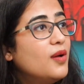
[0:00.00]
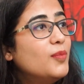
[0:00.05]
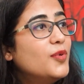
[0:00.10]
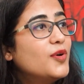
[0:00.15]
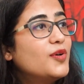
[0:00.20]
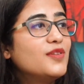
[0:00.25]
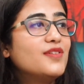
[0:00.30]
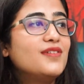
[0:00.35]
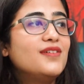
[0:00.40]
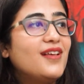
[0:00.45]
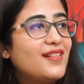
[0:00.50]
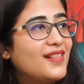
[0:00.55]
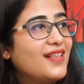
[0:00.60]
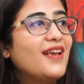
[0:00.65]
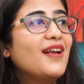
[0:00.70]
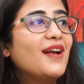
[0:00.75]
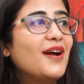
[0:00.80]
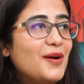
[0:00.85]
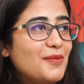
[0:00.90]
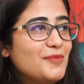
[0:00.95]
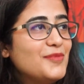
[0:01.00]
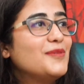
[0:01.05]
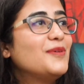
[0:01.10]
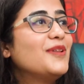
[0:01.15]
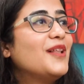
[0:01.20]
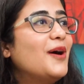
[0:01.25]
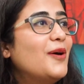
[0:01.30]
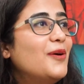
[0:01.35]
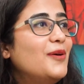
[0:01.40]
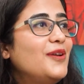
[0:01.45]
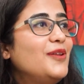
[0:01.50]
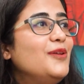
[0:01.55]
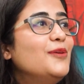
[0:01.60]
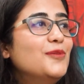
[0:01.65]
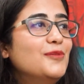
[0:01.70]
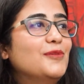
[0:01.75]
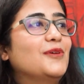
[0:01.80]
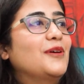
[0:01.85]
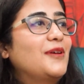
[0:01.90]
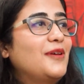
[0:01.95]
because nothing comes without you
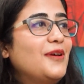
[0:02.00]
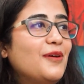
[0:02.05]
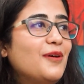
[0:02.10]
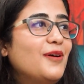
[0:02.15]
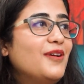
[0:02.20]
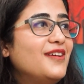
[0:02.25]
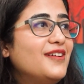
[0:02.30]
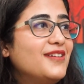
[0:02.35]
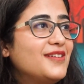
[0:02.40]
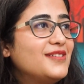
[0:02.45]
working on it.